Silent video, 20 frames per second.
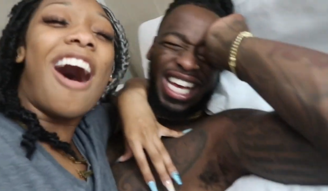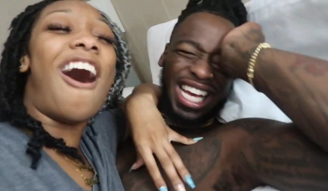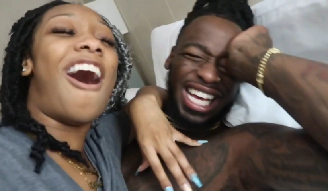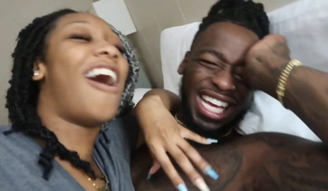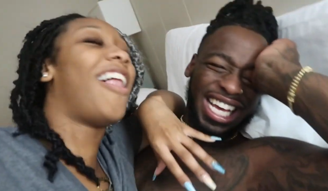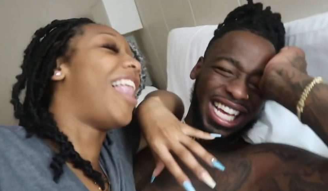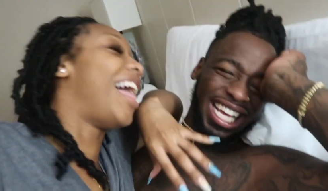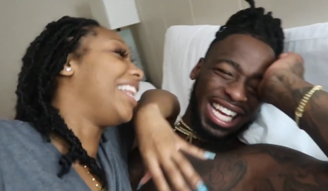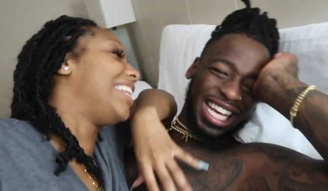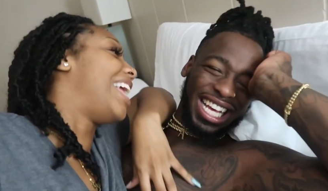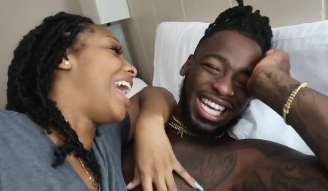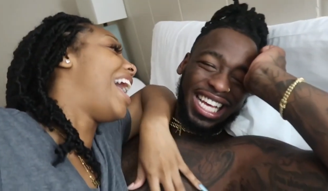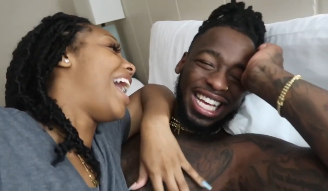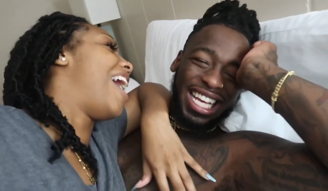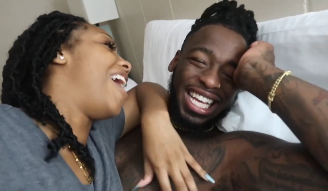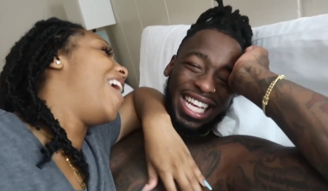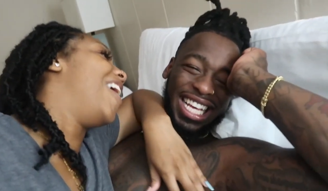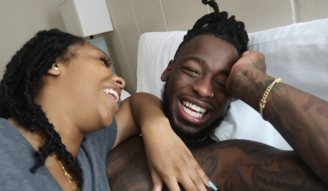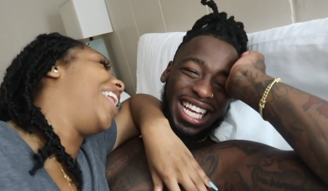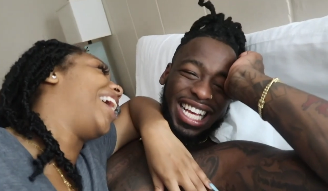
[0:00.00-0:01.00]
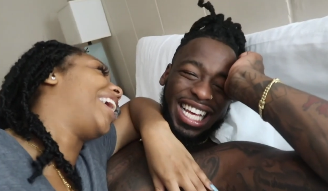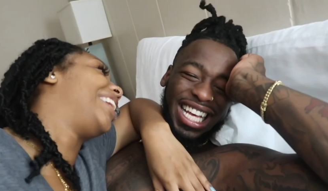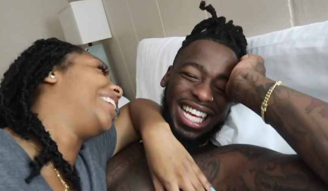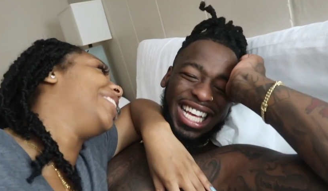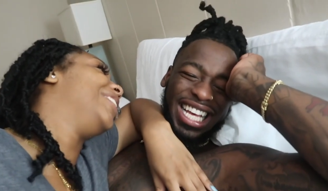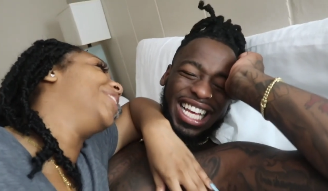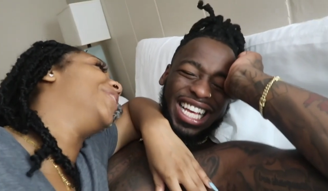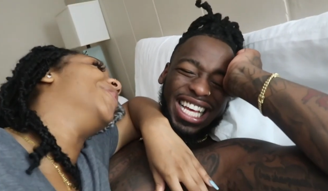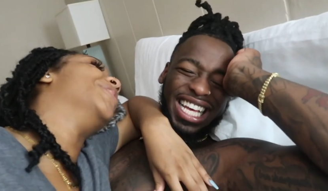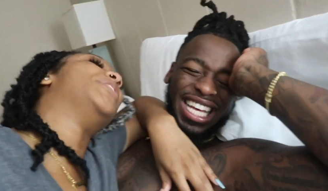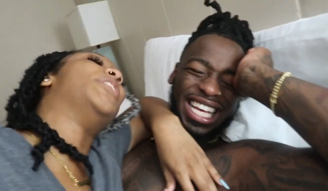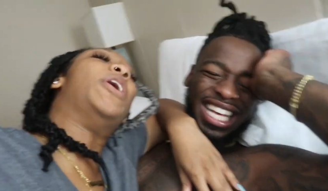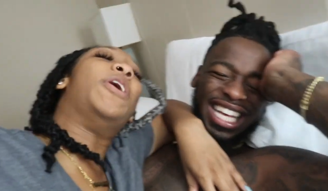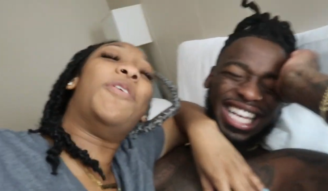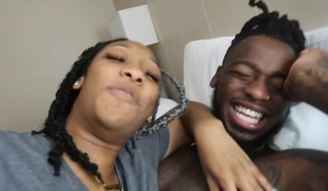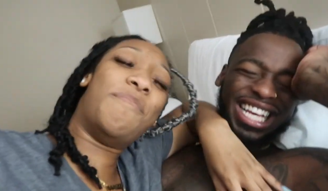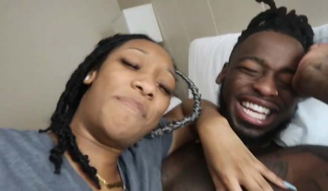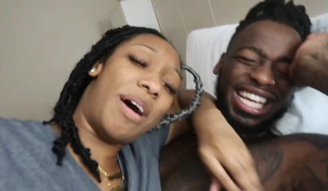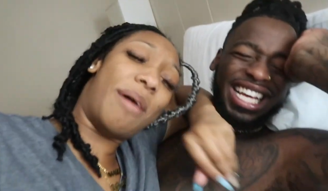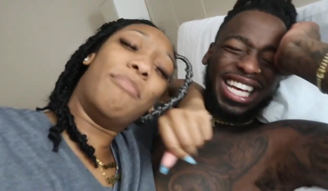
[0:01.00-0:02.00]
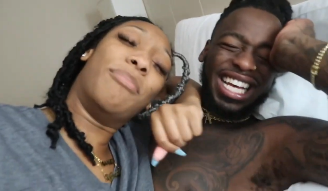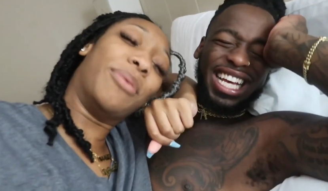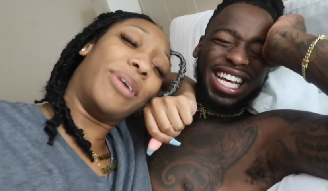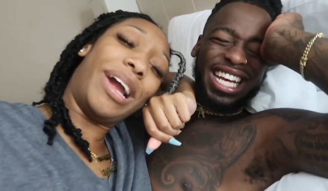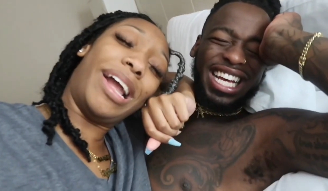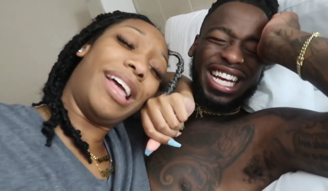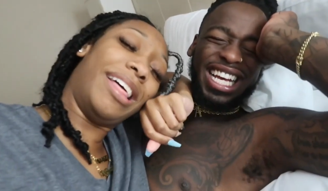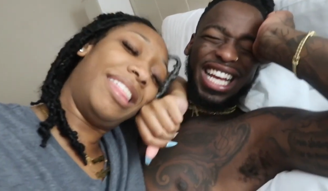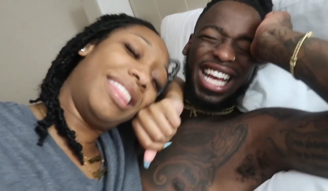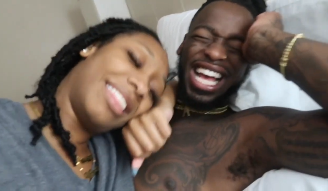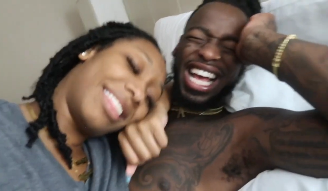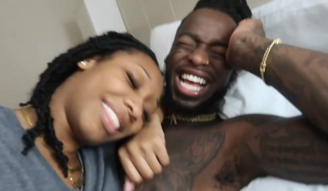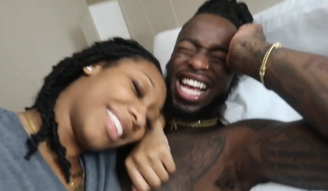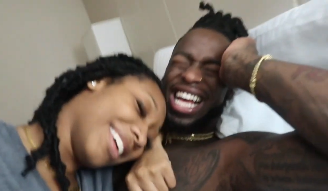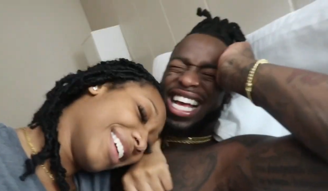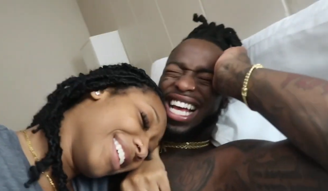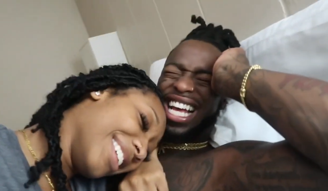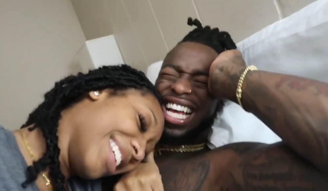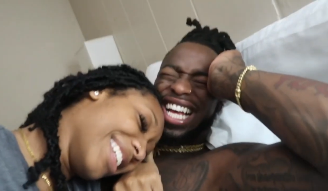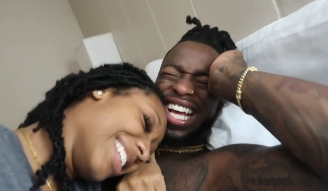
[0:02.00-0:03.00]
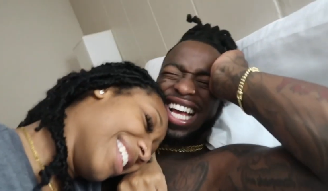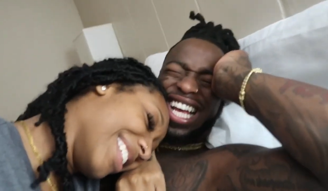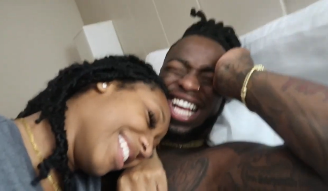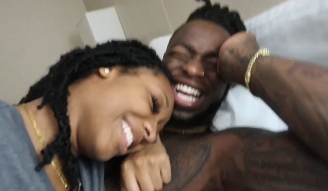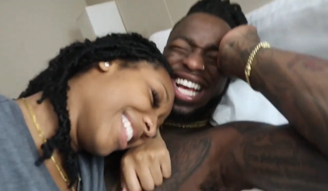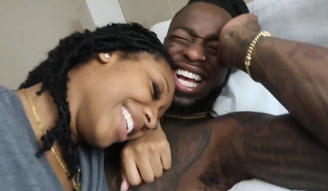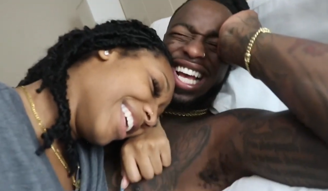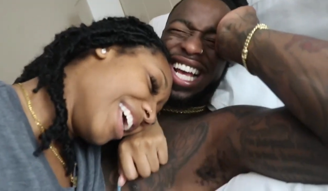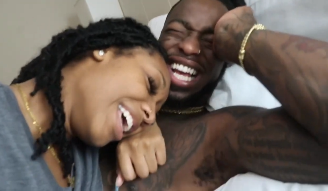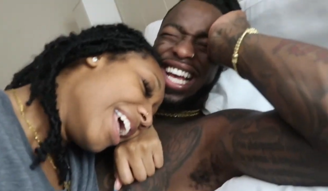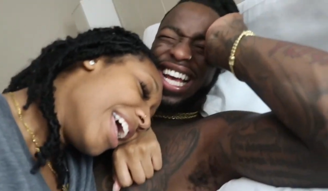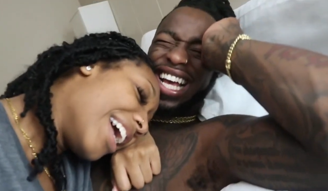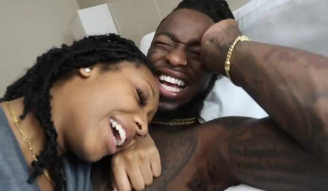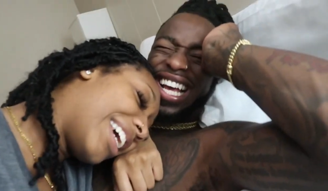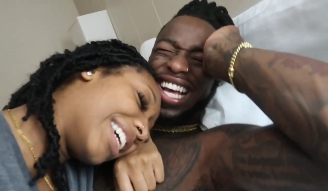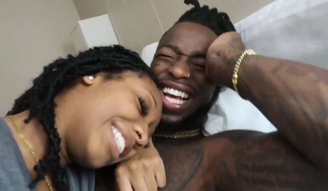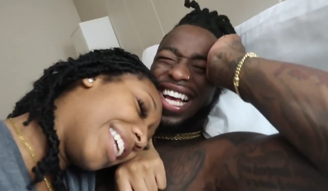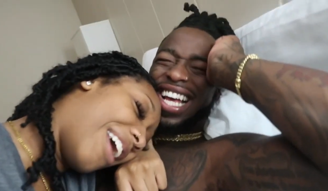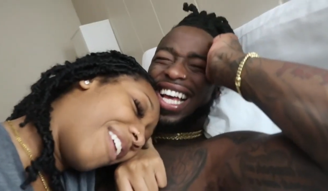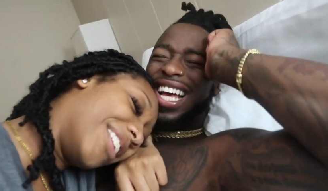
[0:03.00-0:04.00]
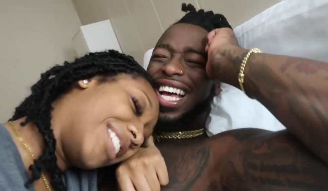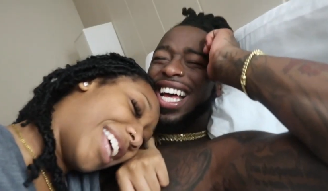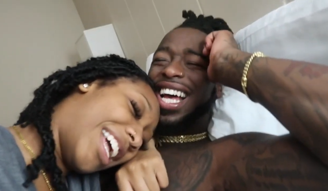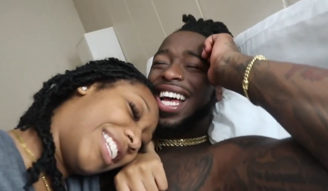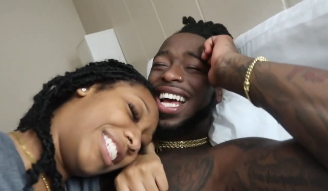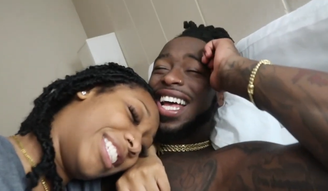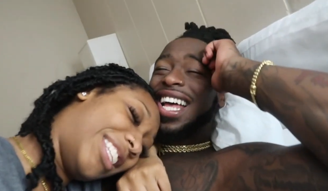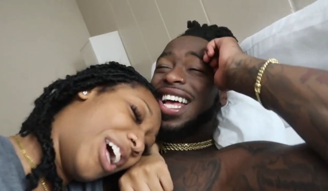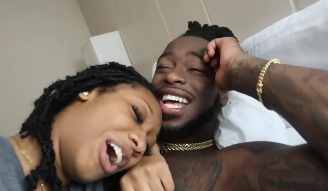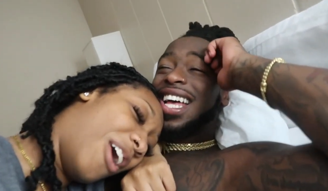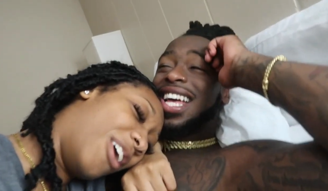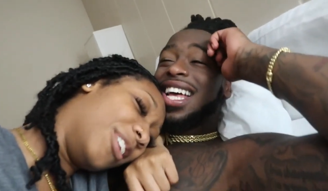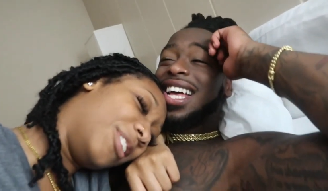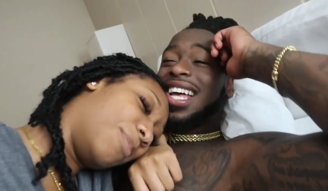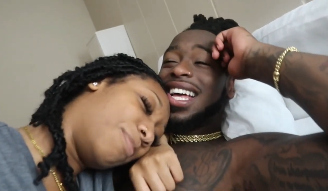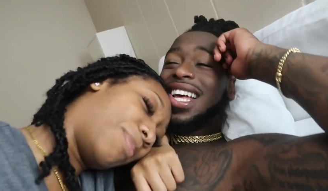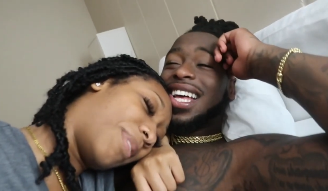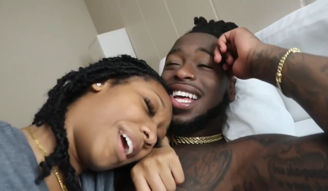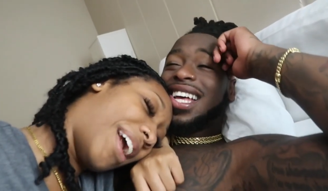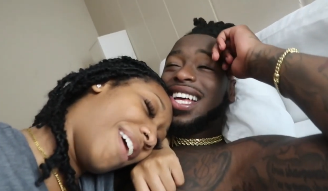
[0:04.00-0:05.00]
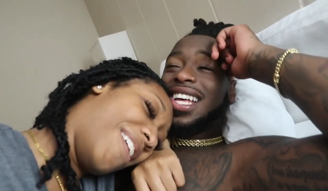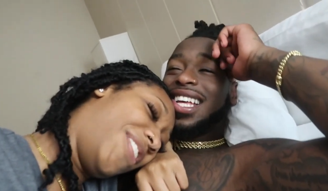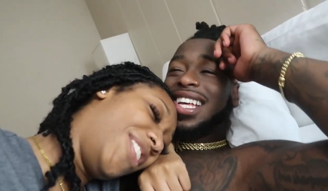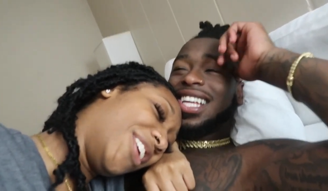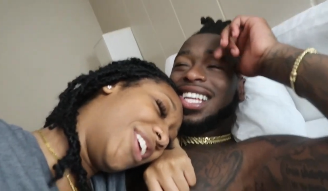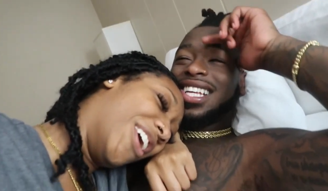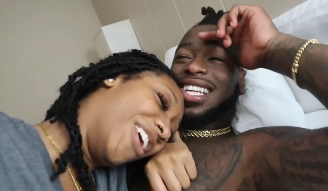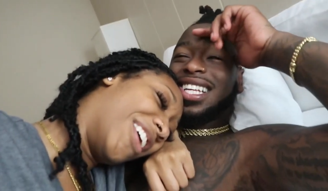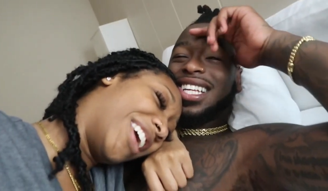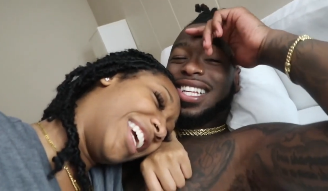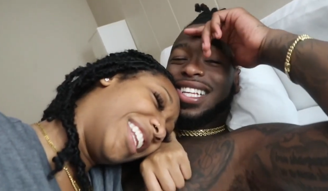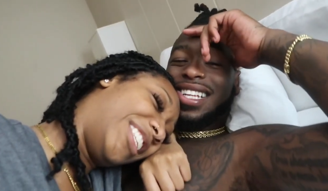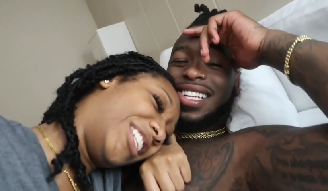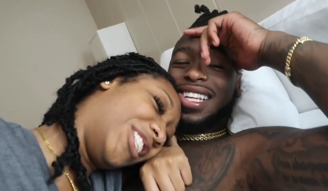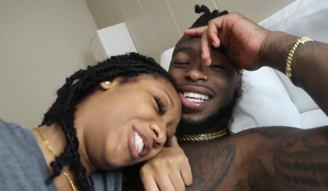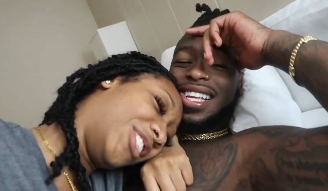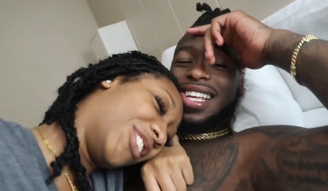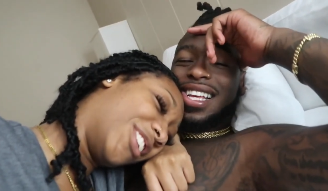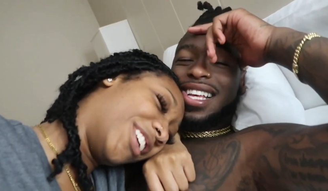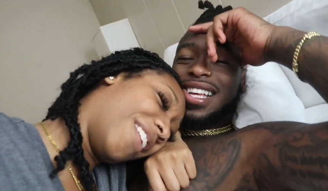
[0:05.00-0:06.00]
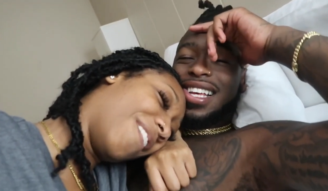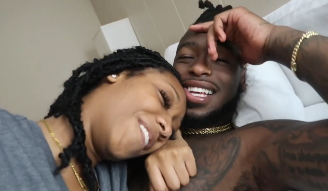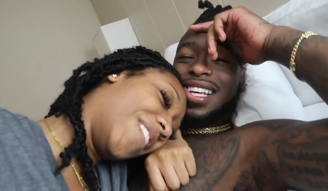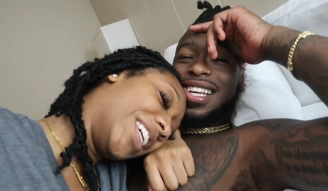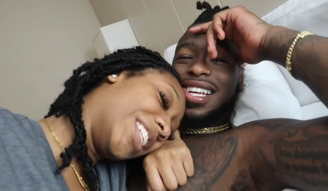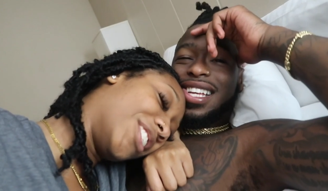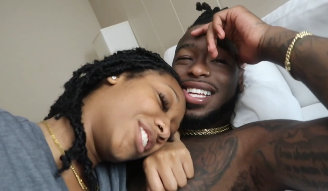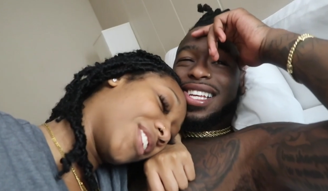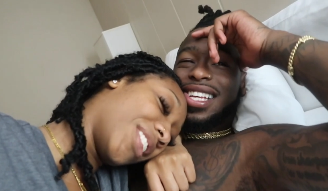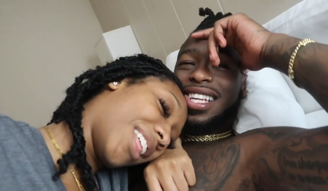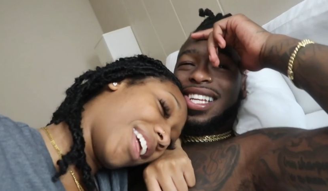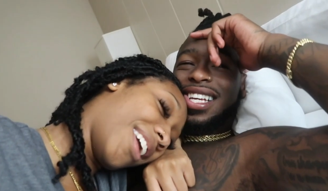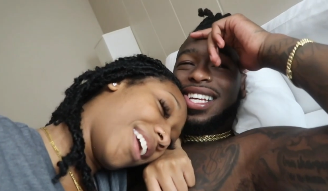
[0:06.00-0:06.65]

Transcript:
Speaker 1: All I could do was hold my breath. Because I was like, just hold your breath. You're going to get to shore, bitch.